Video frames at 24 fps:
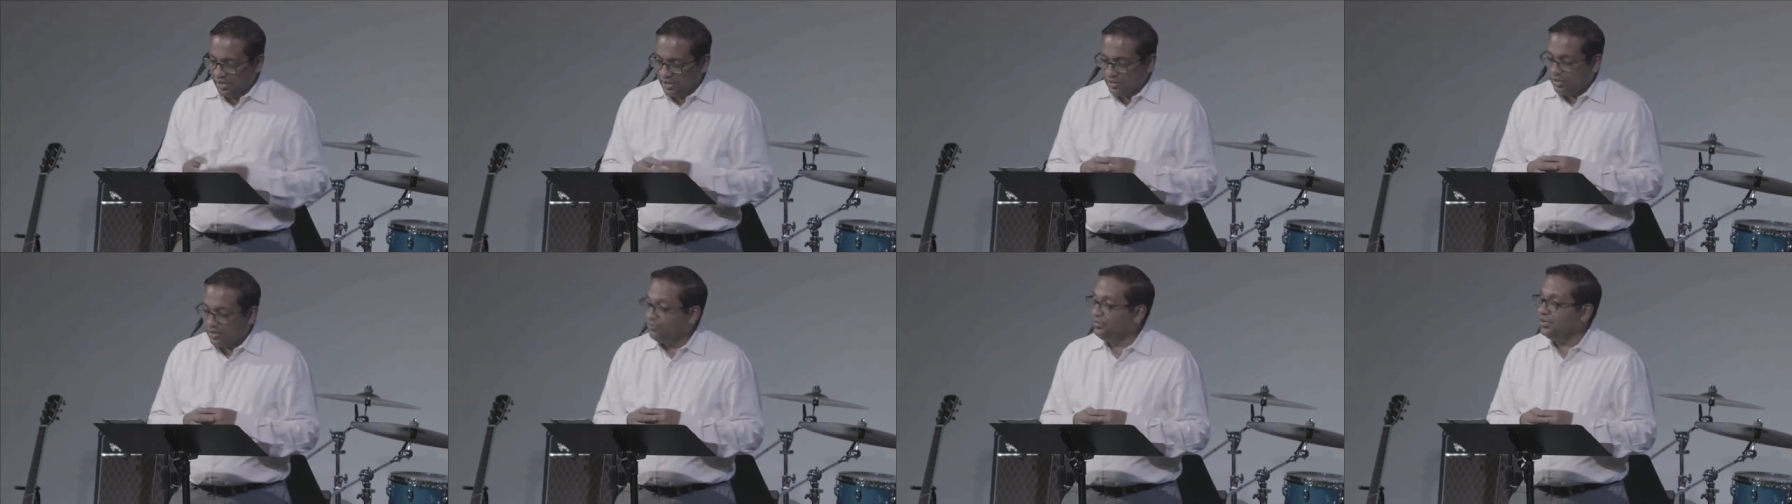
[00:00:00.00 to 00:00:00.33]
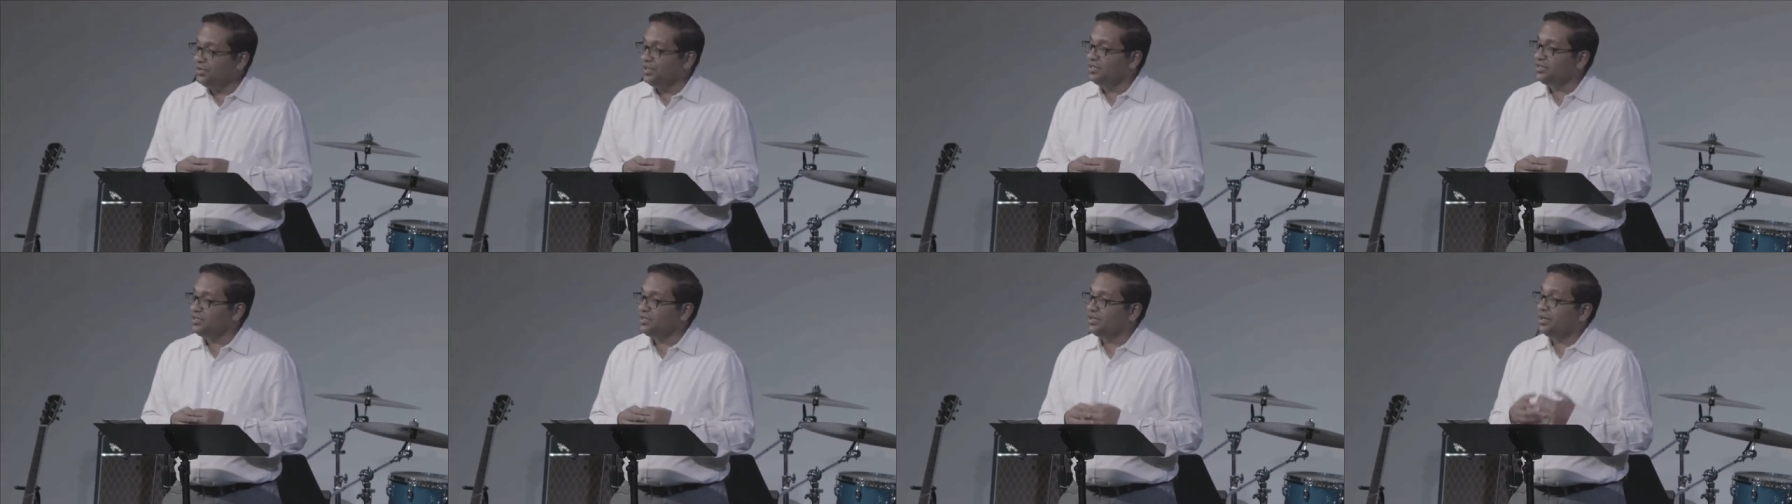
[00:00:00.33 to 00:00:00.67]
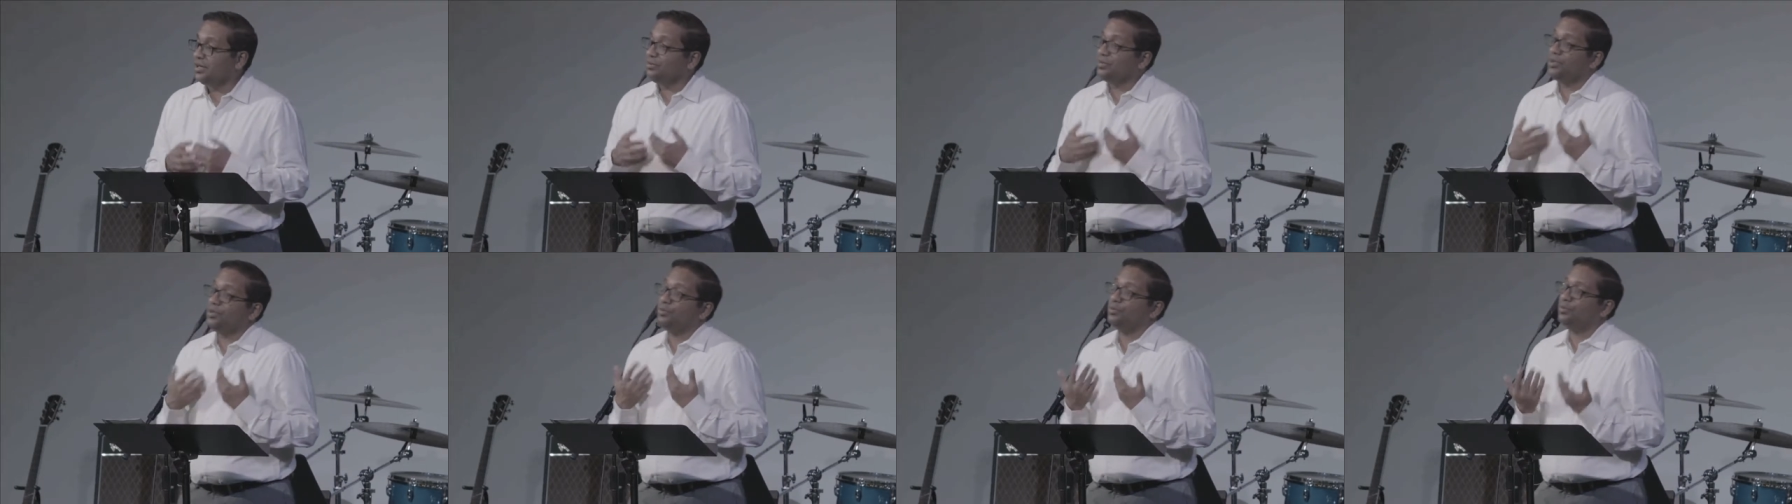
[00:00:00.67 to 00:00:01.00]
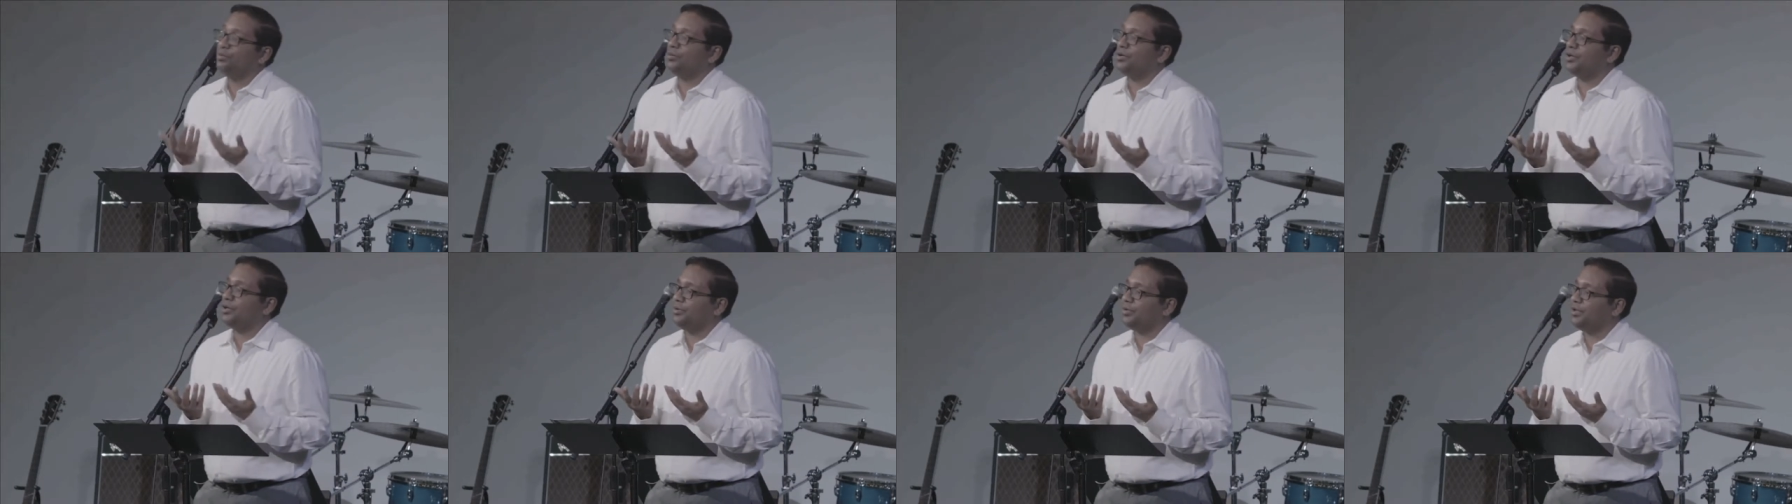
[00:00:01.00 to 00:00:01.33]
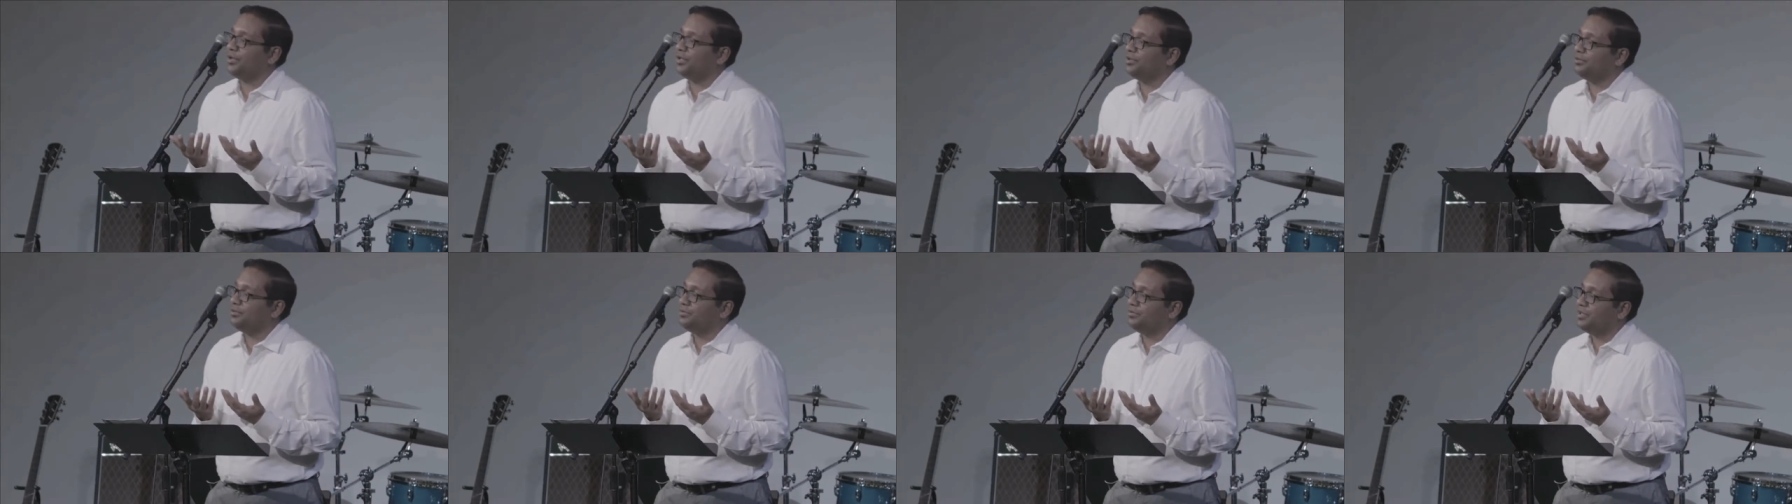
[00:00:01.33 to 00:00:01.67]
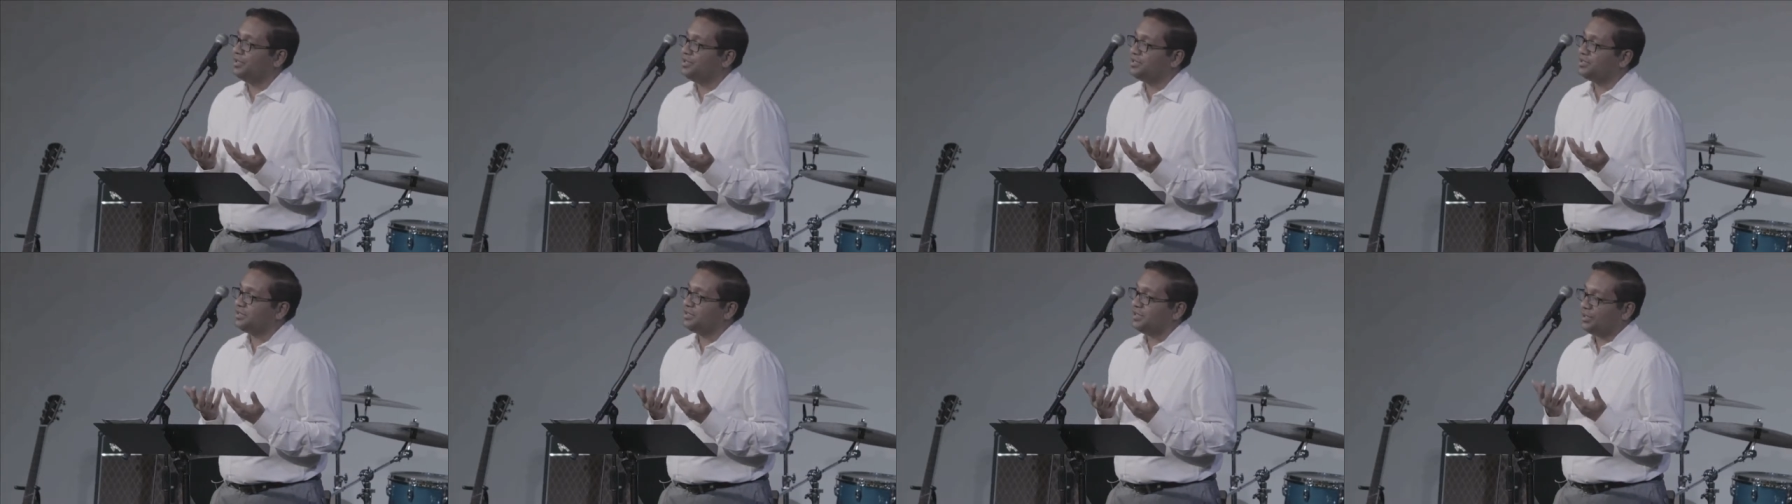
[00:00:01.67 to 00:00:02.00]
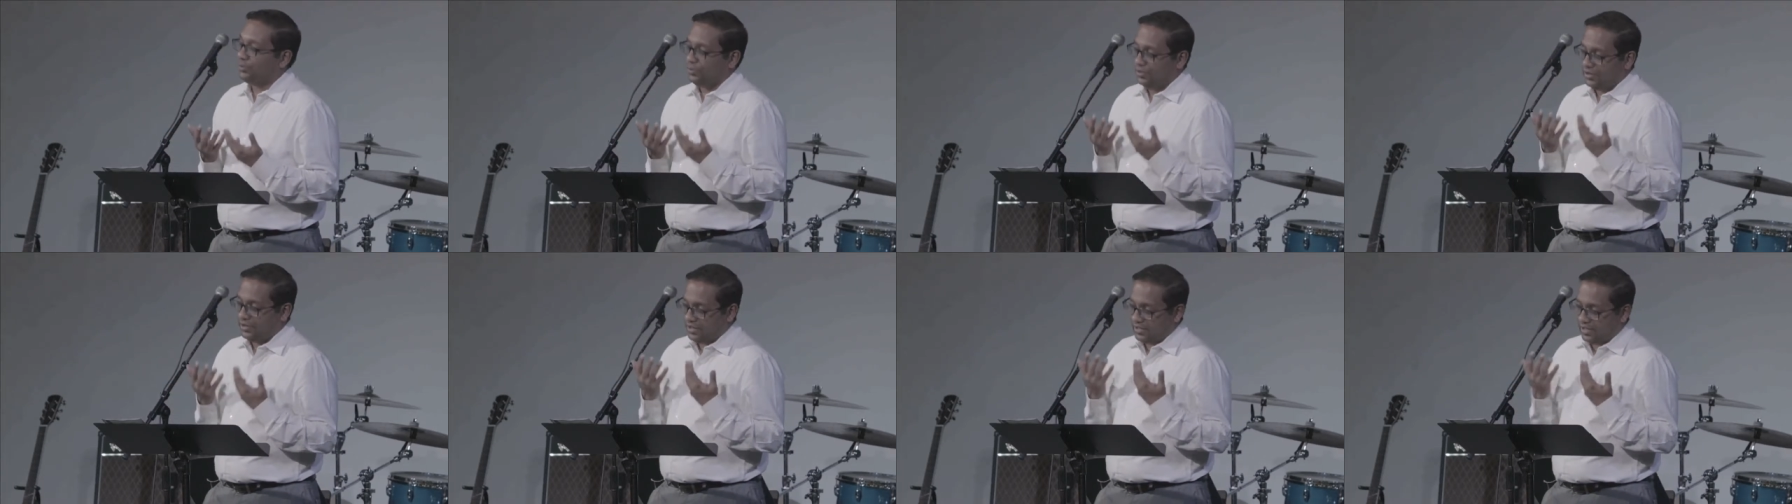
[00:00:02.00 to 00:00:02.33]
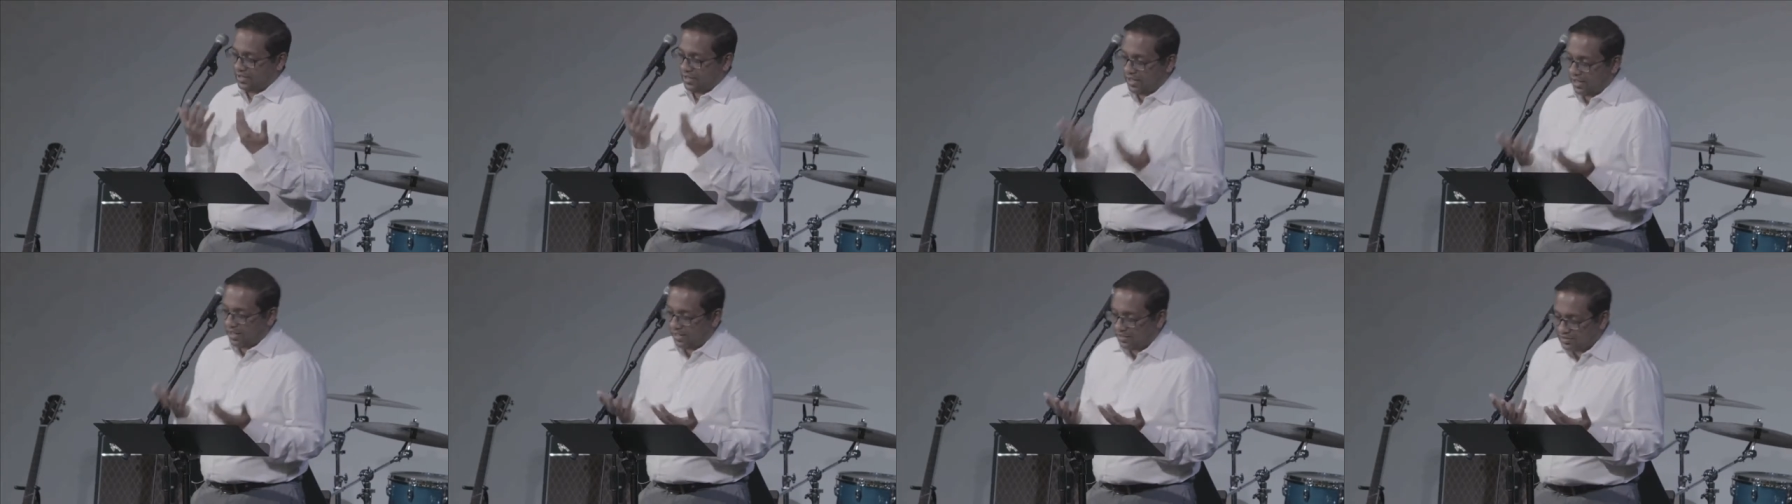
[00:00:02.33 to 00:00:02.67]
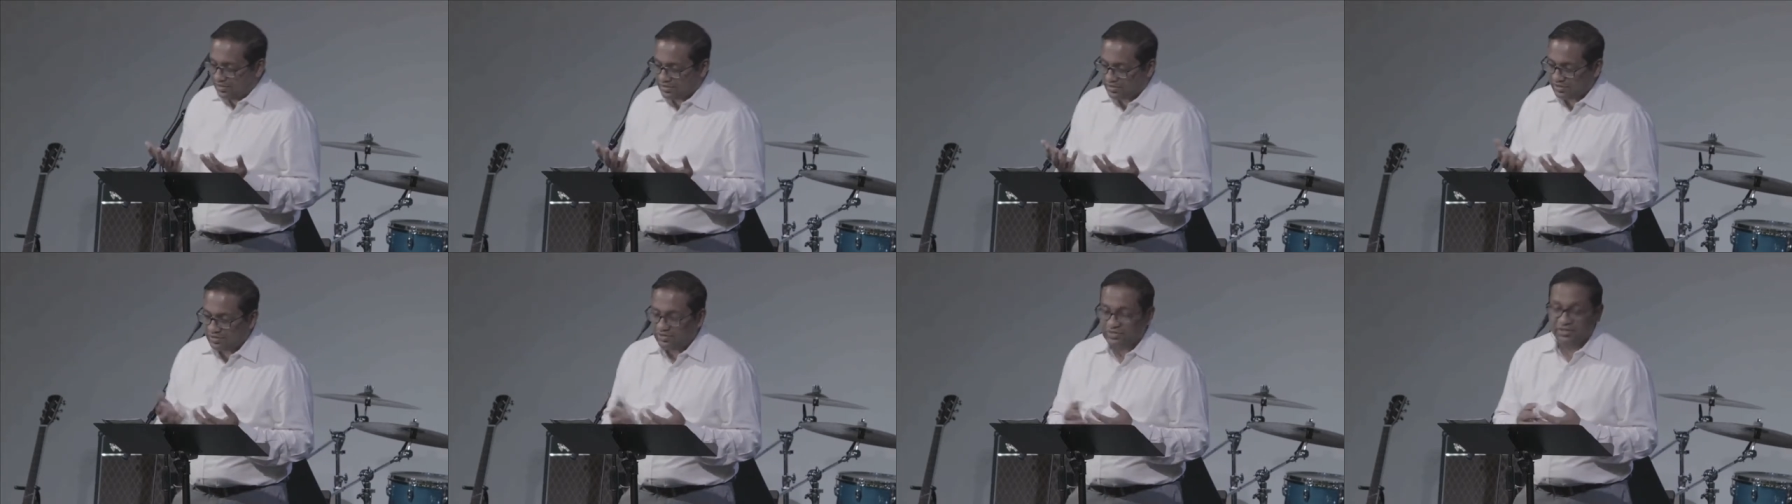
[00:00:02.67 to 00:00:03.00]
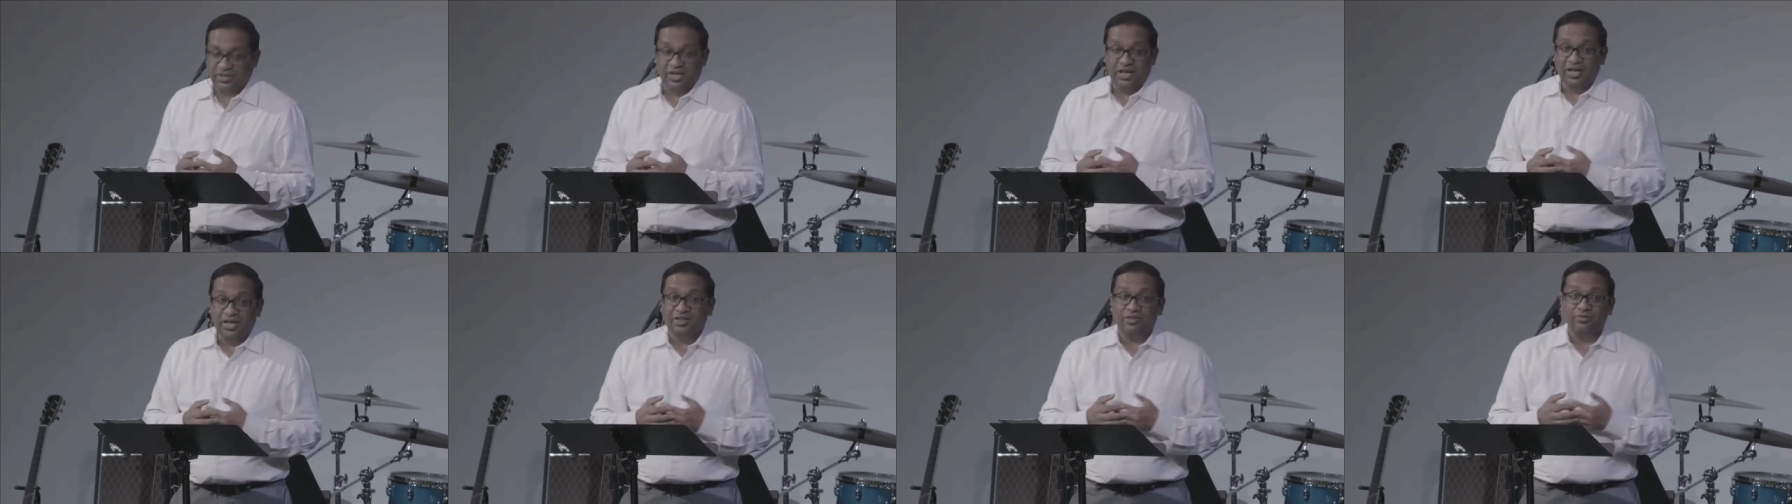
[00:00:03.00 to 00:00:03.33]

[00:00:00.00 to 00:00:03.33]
the reason that we worry, the reason that we get anxious,